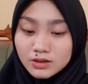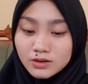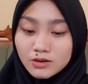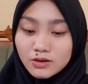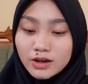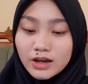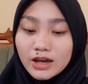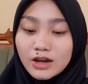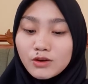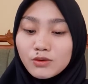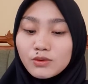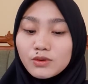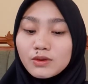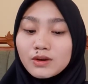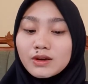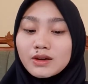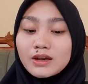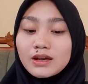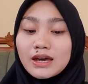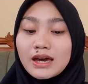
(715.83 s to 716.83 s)
Okay, we
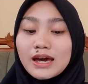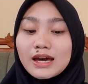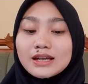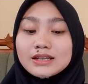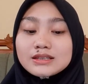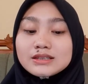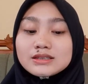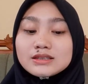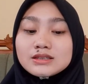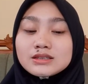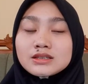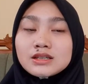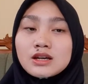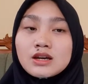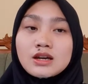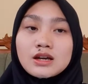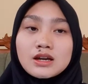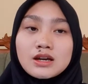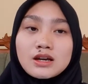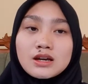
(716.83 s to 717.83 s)
can
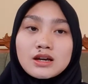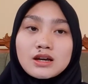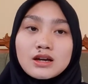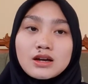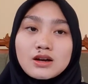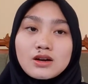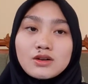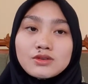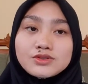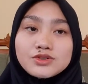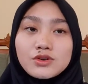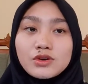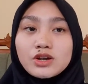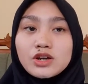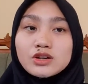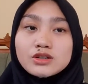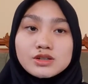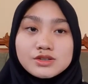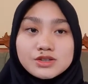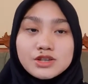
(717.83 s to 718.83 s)
also
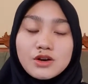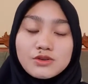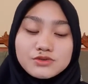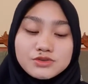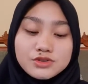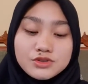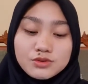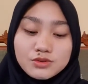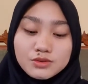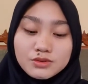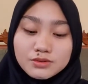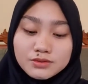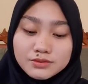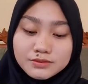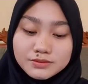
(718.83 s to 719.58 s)
hear the sounds too.